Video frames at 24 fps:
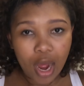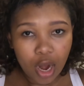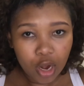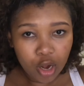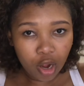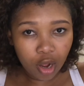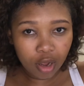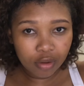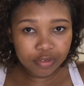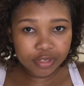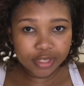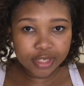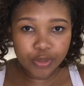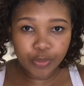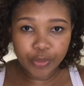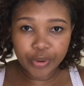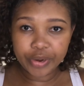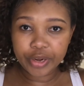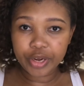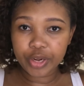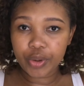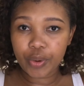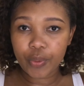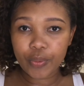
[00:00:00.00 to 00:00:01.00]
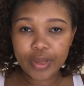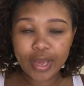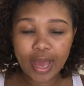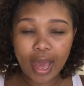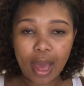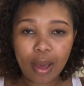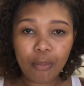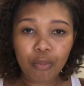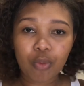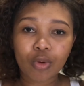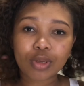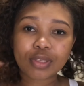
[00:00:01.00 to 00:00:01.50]
Obviously wearing no
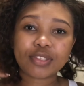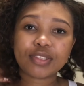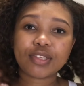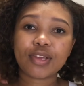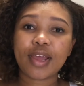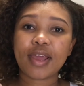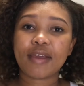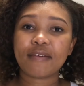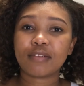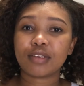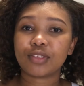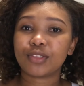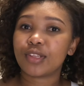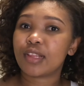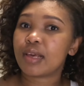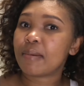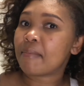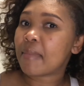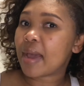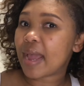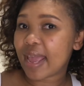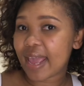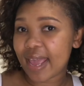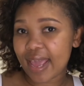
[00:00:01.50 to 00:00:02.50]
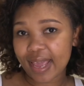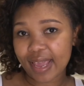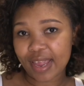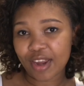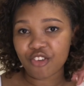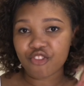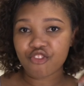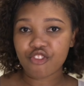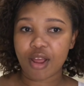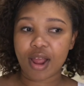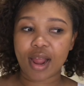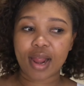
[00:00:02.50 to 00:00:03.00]
cap whatsoever so that my hair can
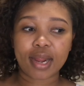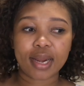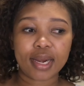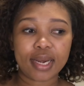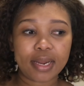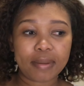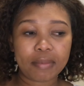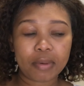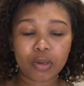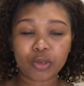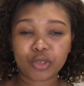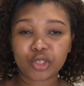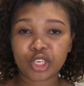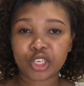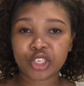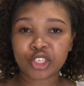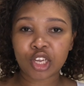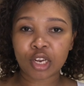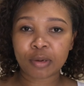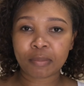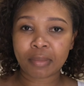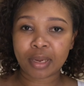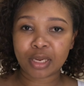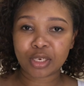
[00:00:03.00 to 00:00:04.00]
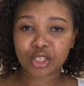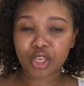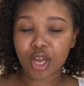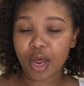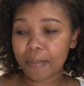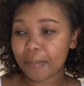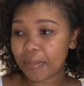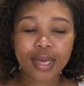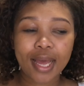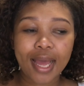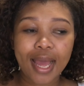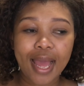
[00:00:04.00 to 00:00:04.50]
dry. Let me go change out my
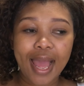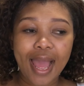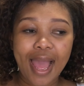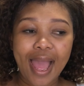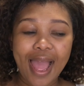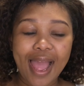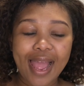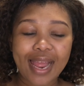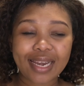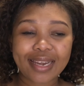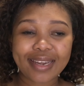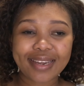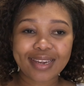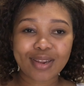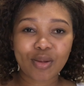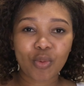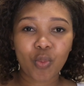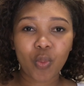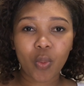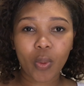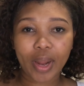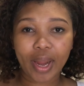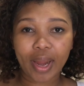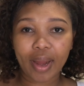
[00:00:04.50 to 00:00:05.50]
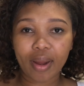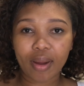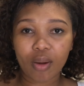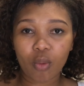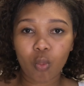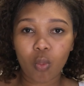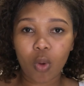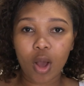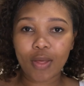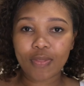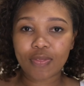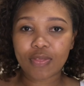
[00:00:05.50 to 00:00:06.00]
top and wear
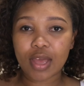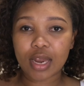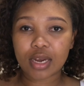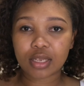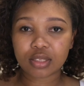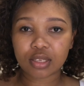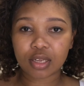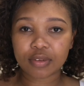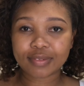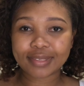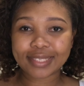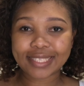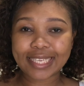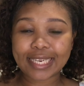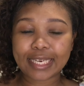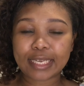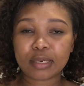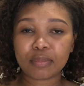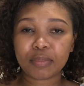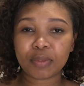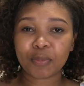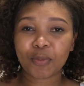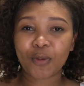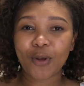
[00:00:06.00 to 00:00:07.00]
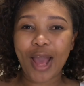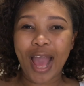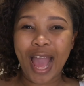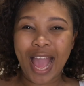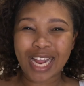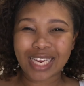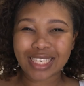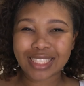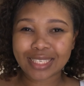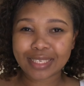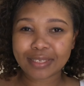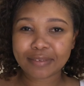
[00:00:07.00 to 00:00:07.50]
one that is obviously a little bit more
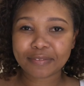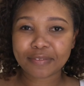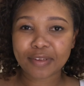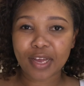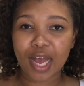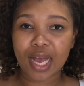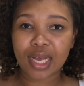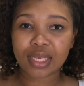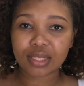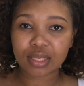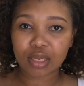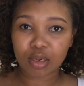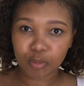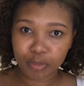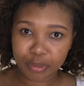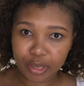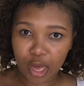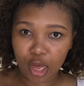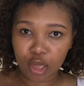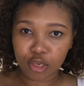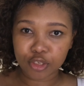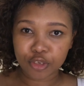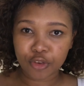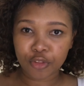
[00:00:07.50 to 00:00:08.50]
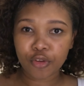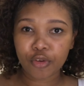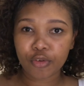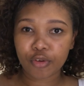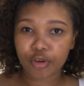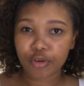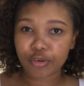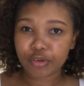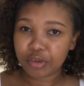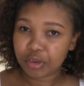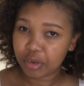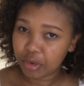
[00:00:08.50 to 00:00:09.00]
active, as I'll be out on the
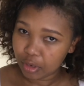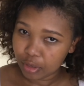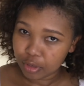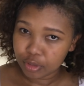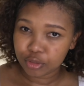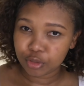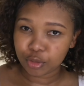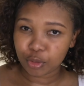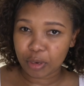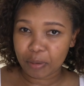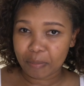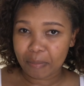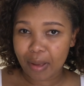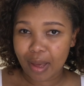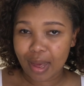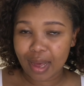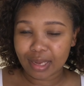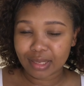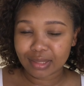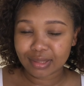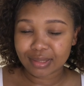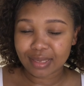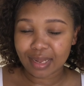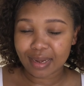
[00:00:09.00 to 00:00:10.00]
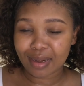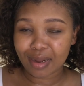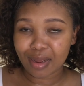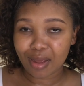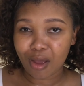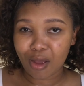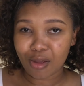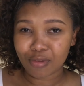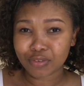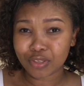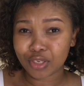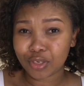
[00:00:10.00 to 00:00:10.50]
road doing my Sunday
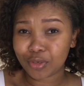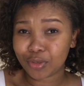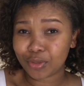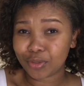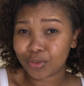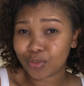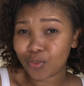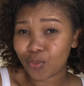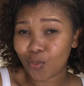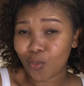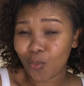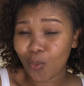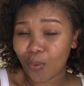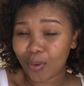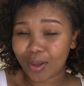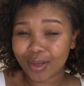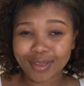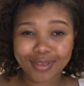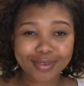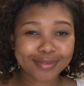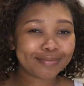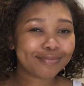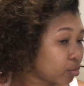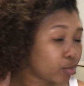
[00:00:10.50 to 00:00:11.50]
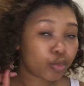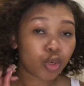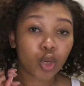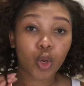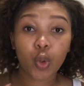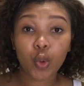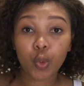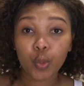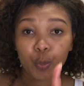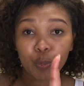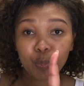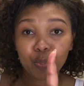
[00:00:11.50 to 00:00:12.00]
afternoon walk.
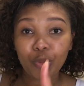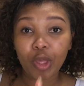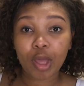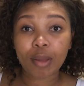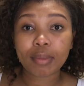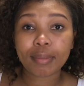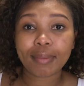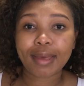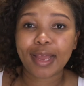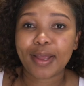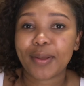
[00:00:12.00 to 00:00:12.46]
Cool, I'll be back.